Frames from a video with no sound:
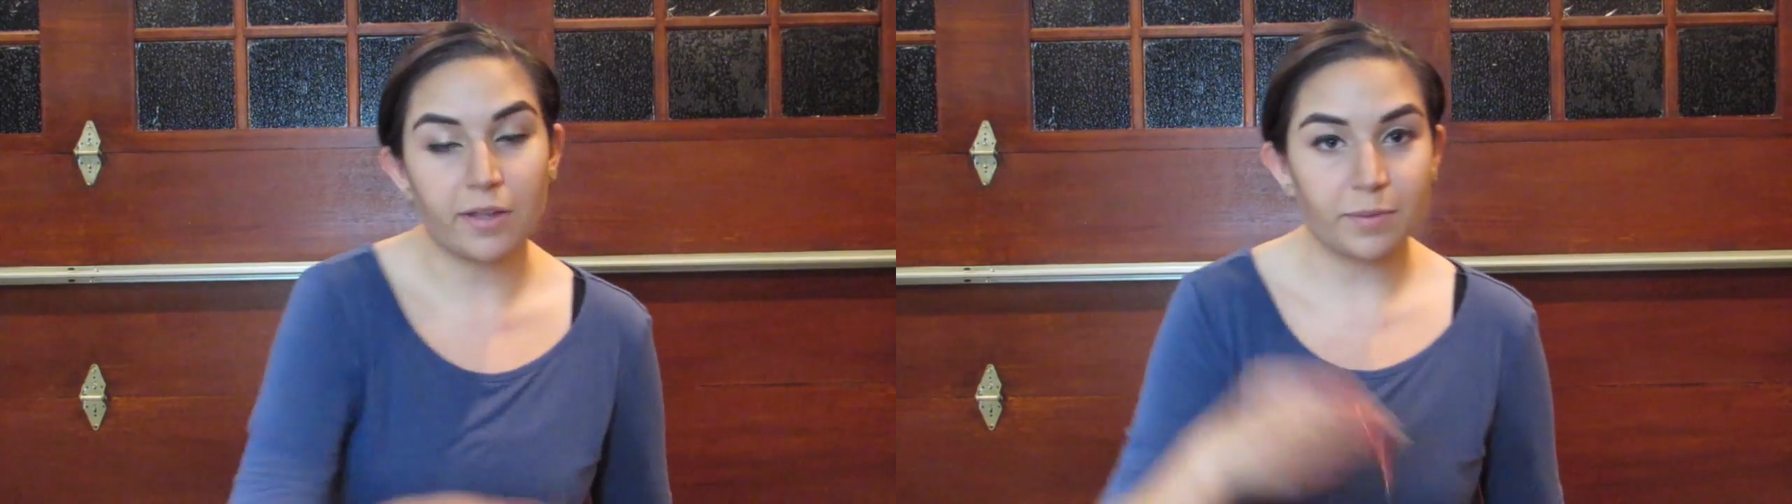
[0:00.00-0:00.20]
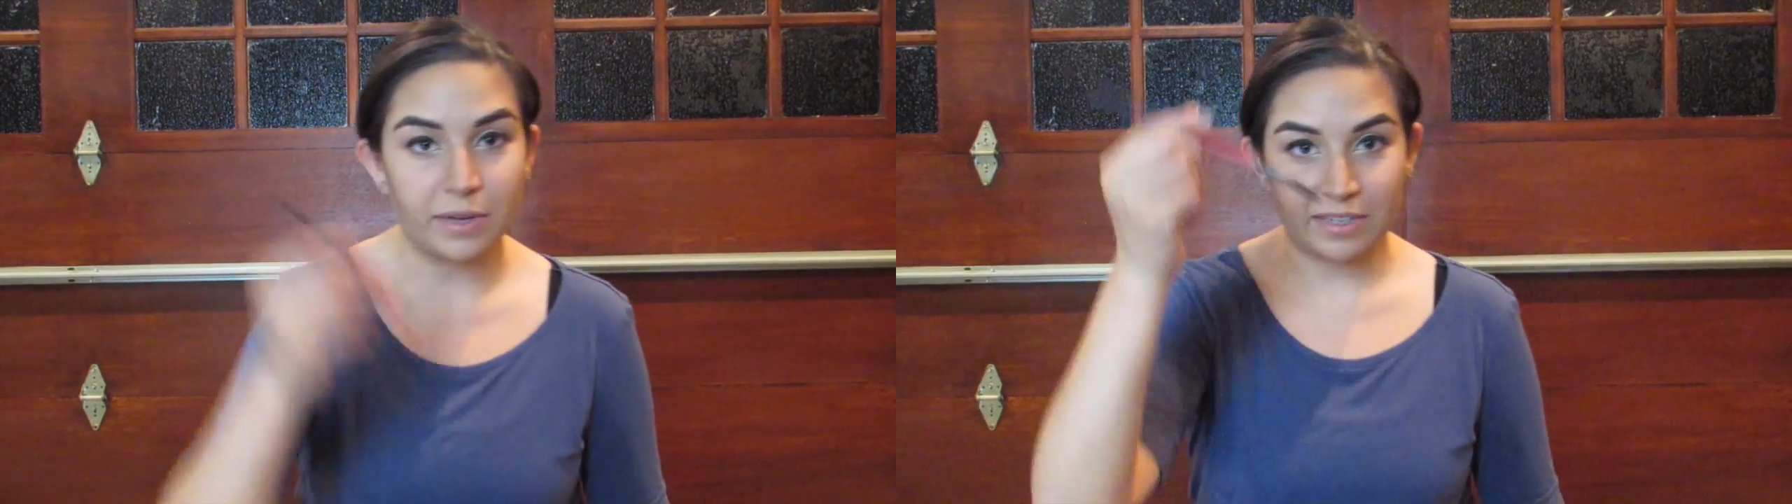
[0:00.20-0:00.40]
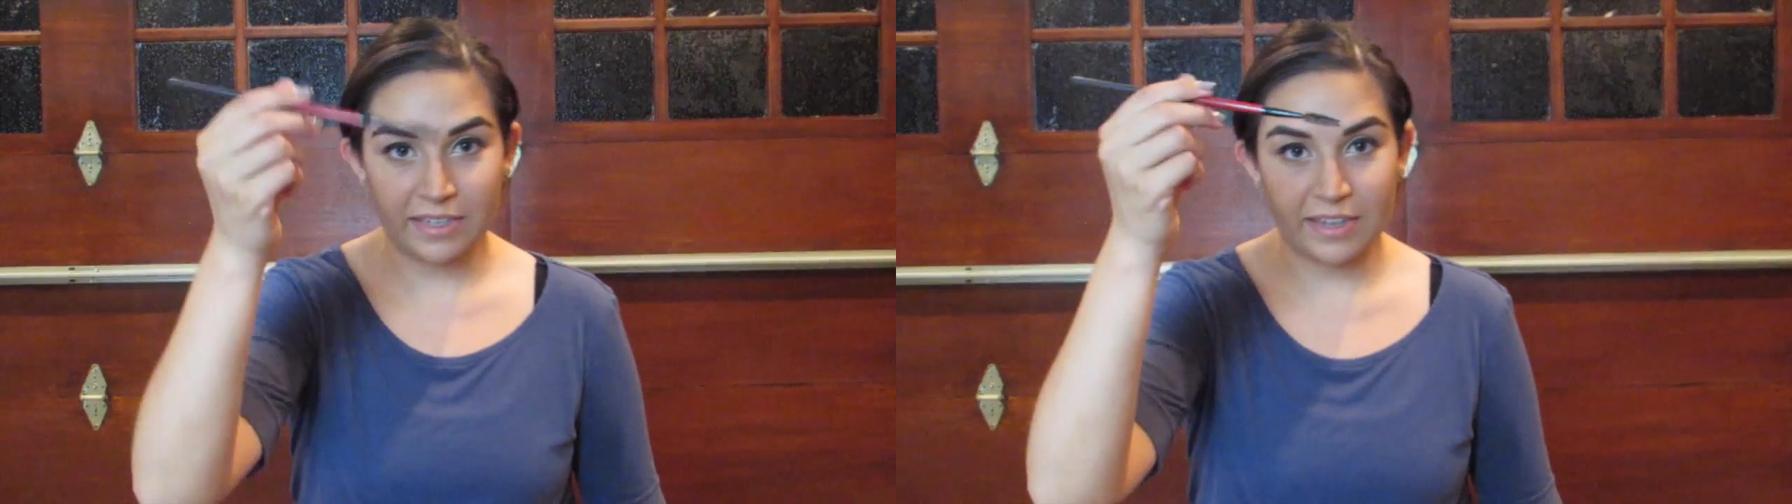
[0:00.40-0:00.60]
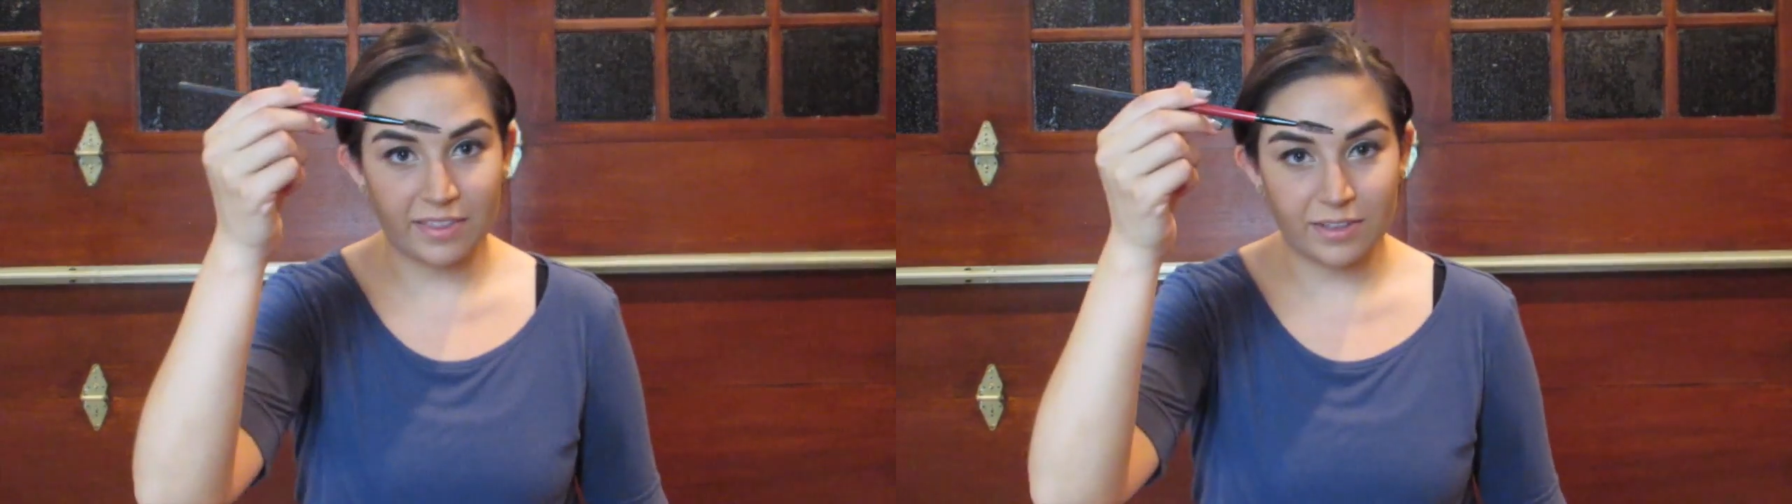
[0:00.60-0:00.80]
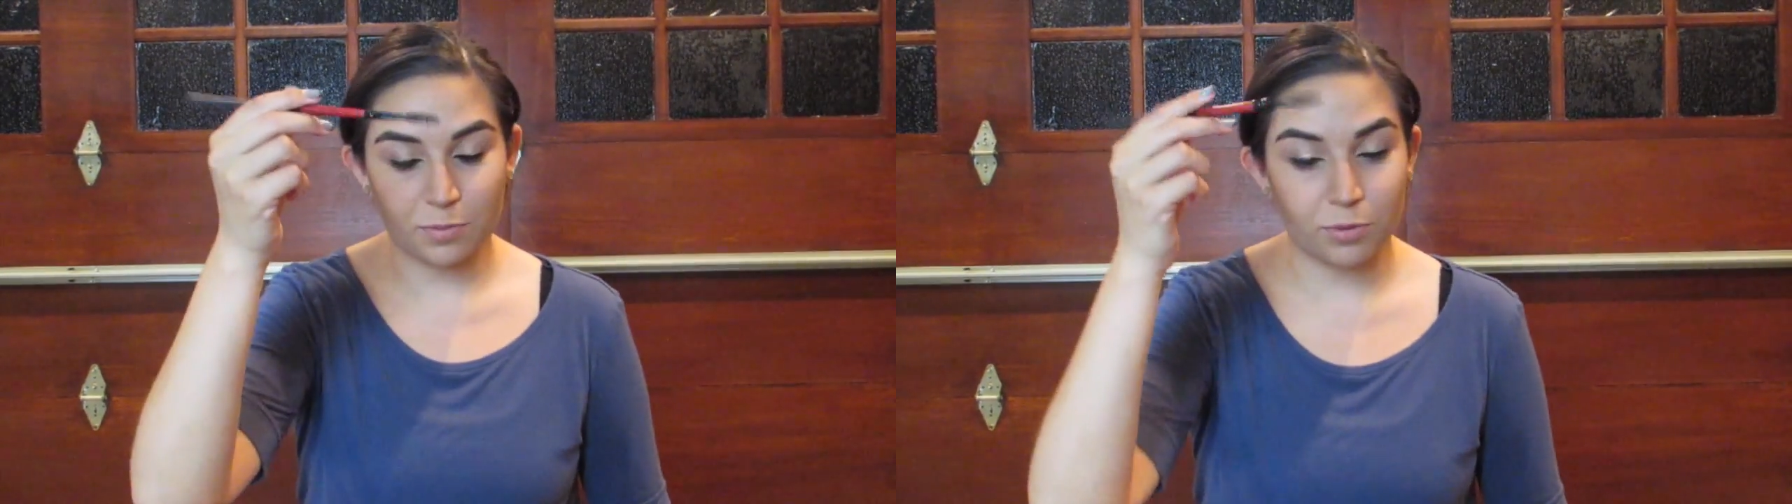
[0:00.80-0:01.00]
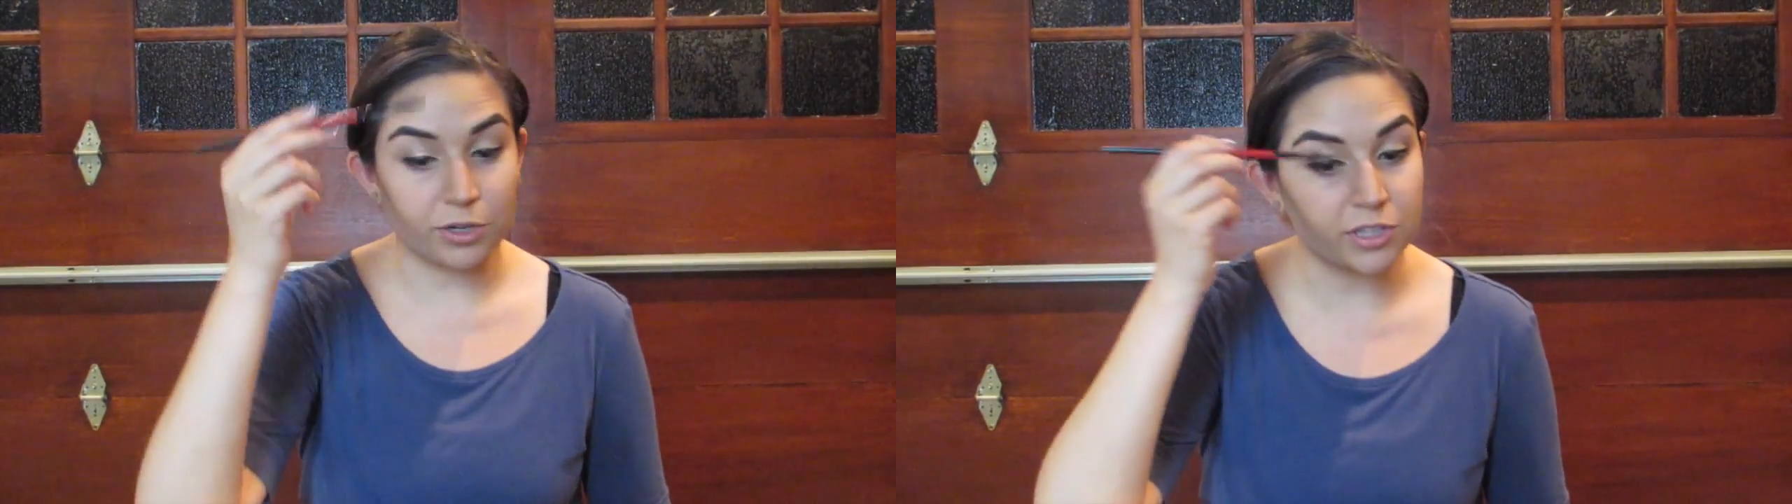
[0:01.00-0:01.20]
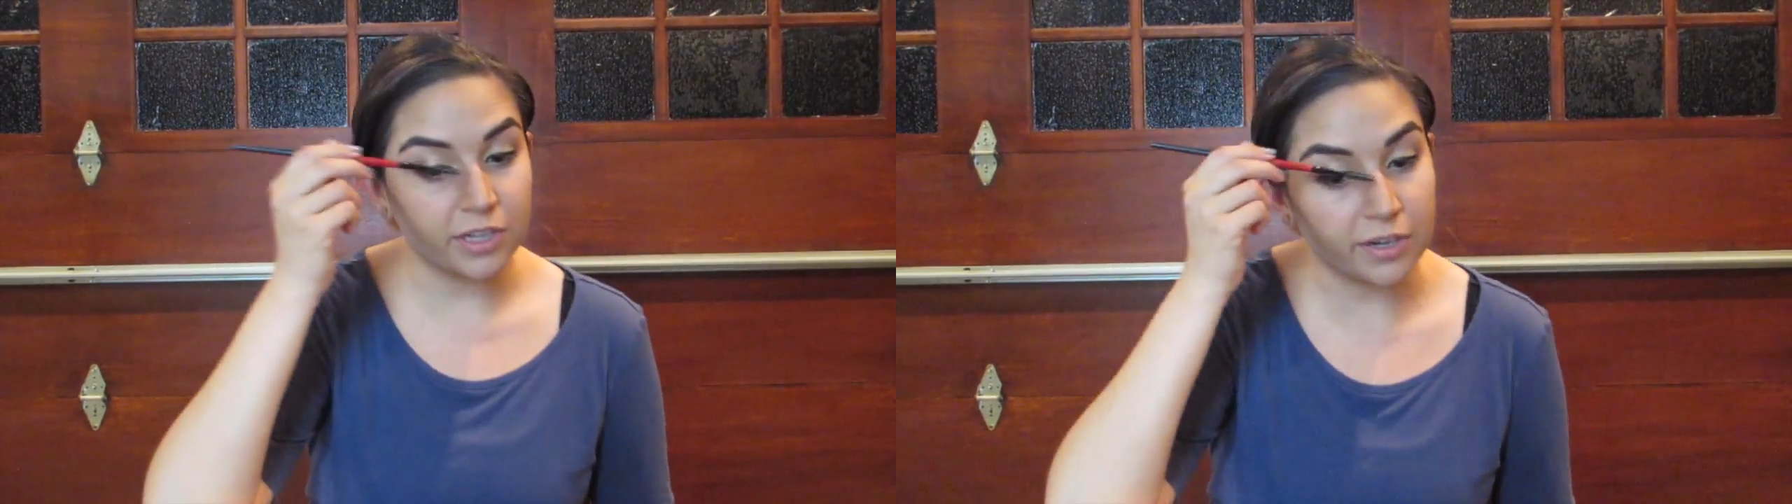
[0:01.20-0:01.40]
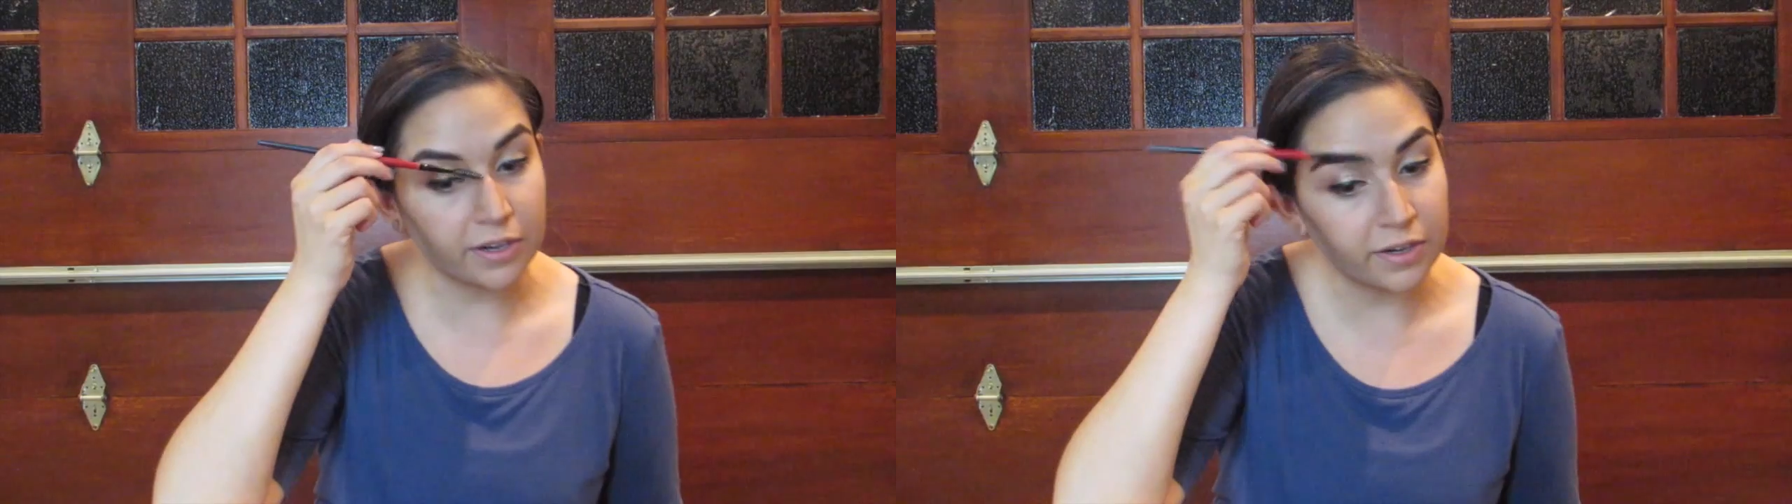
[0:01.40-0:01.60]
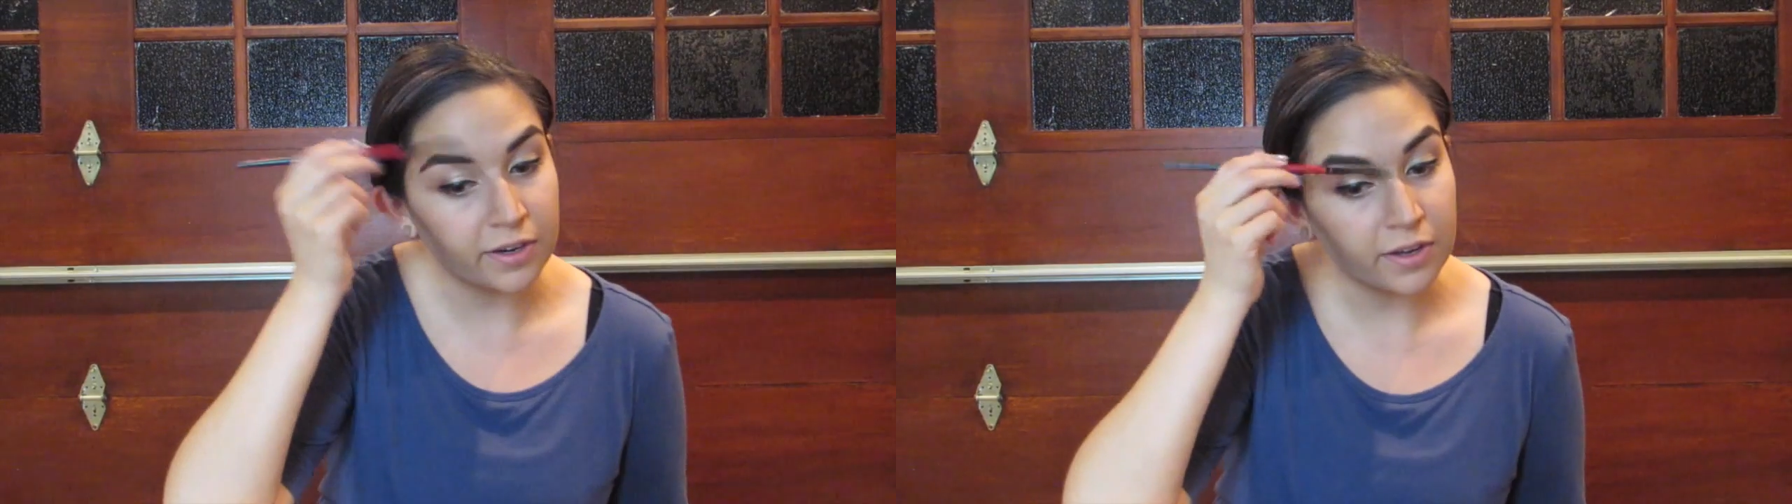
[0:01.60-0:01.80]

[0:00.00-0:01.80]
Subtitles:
I'm going to take this brush here,